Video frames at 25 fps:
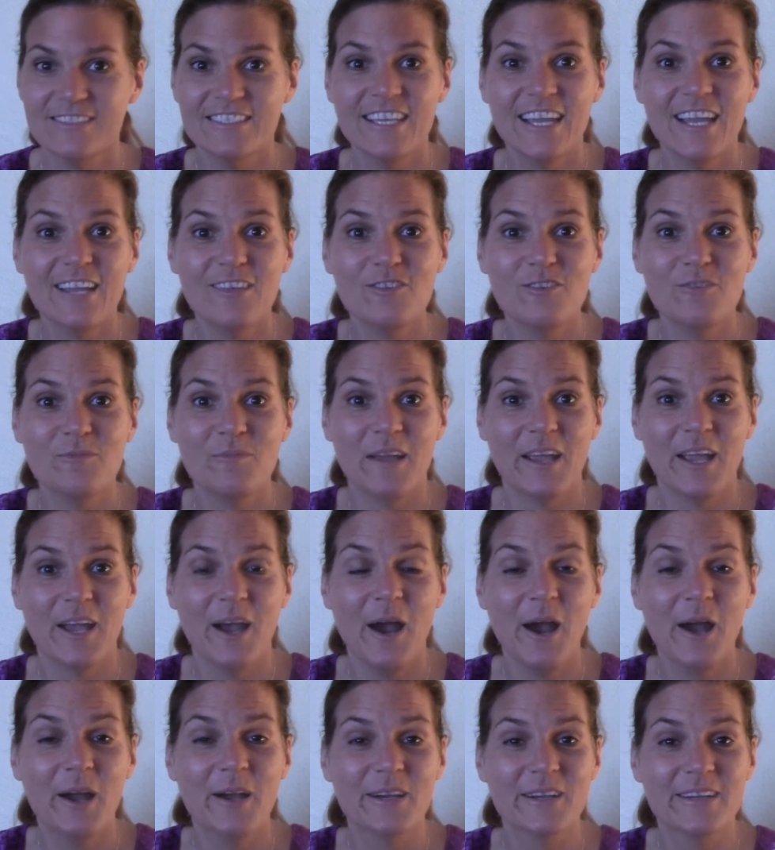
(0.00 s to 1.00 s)
touched my
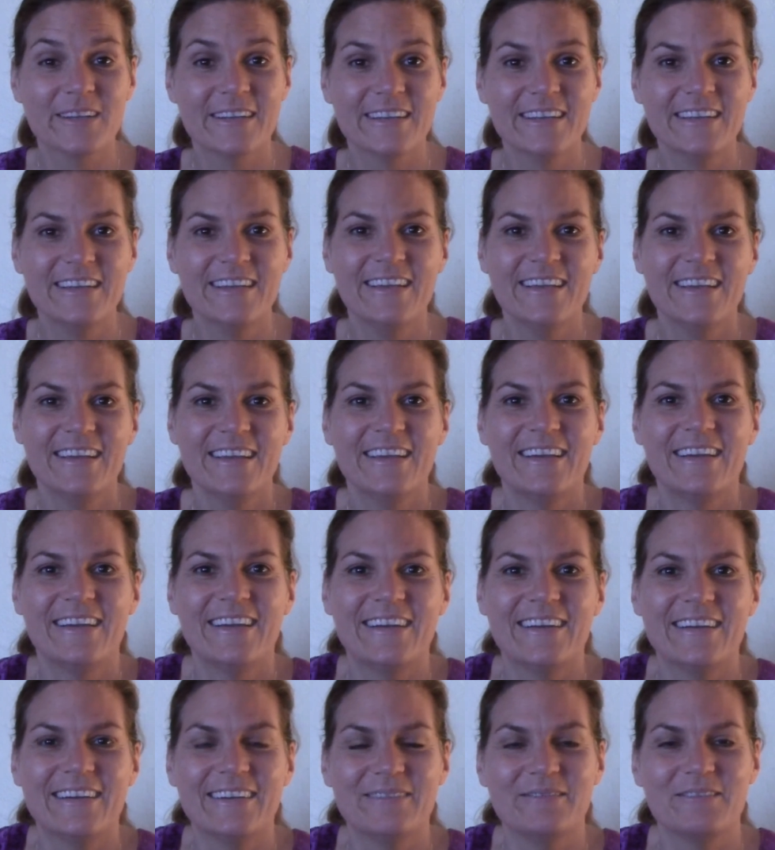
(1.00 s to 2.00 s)
heart
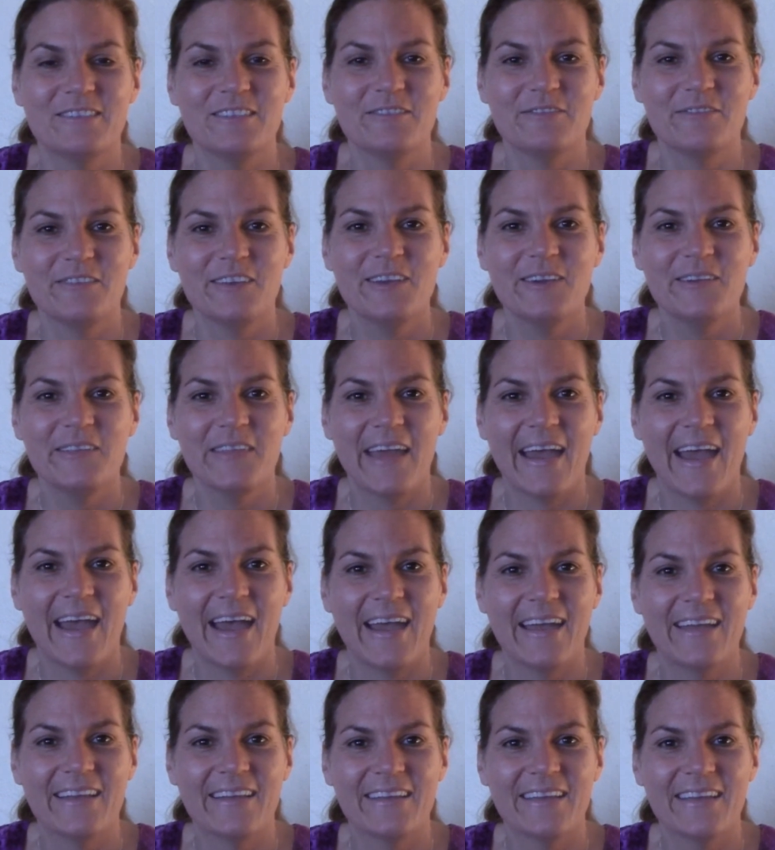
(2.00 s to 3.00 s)
to feel
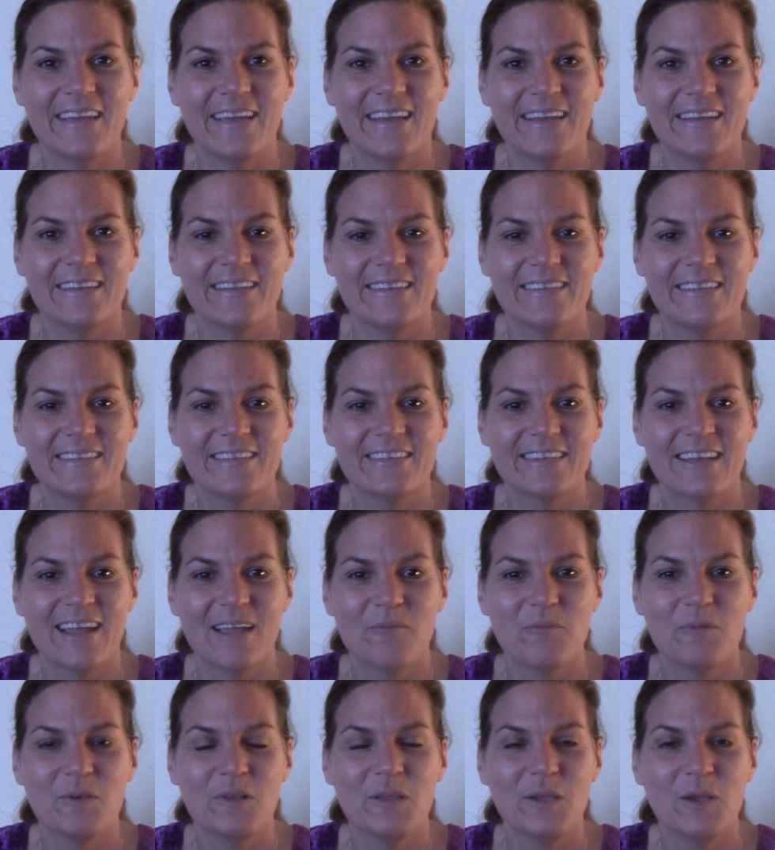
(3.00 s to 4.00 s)
that, and
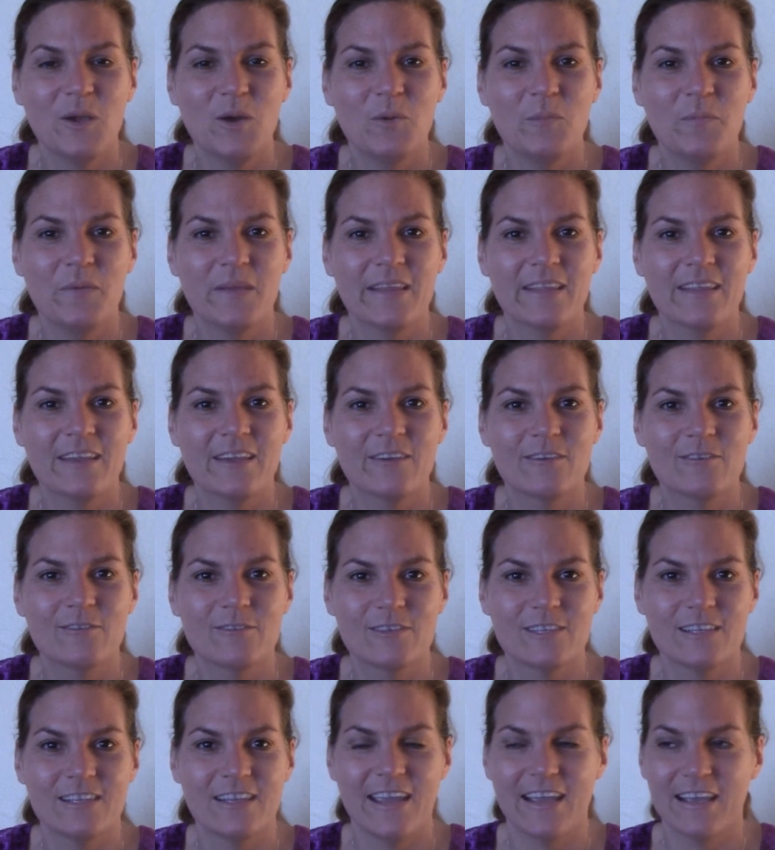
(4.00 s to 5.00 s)
I'm really hoping
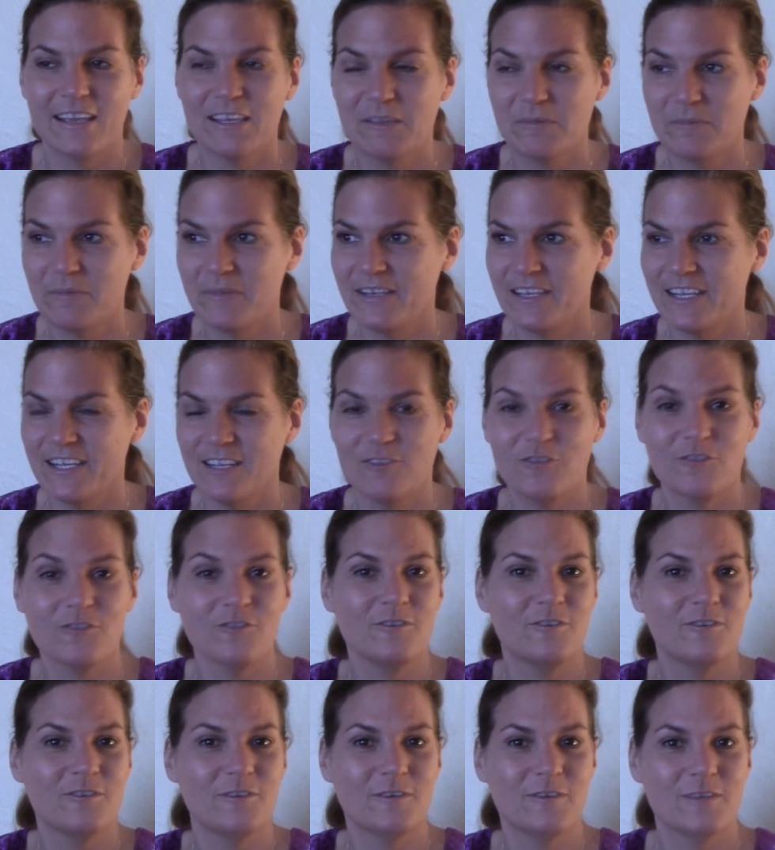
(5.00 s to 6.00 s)
there's an
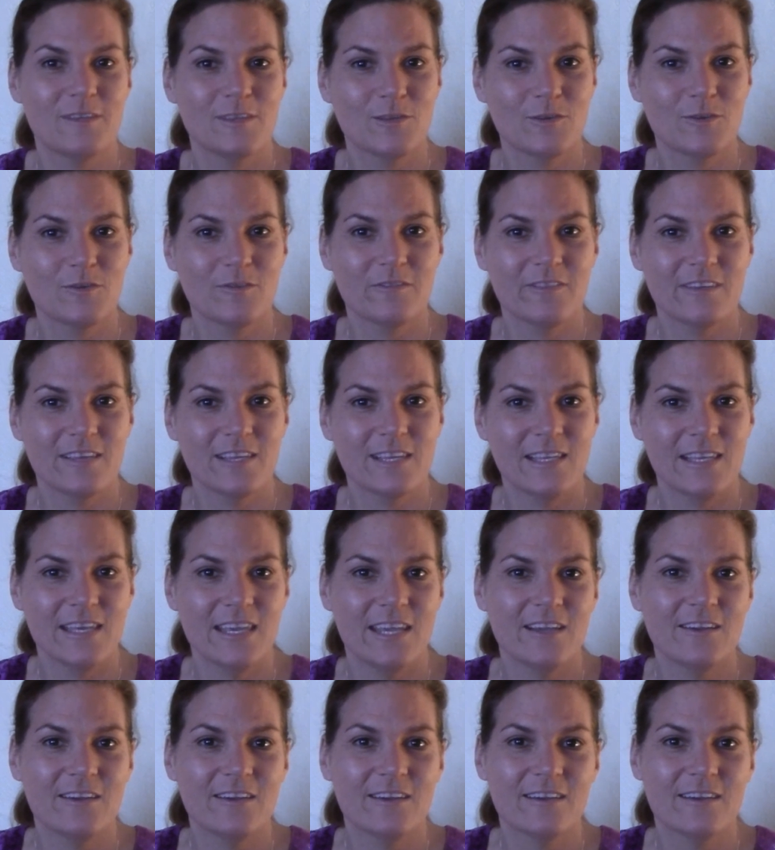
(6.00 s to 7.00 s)
exponential service
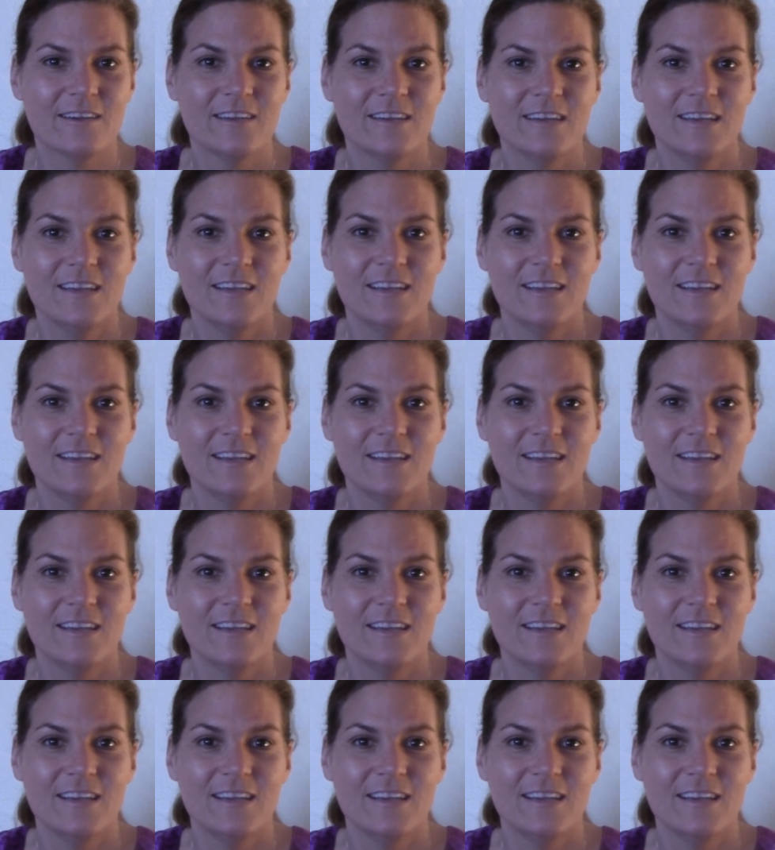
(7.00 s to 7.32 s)
here.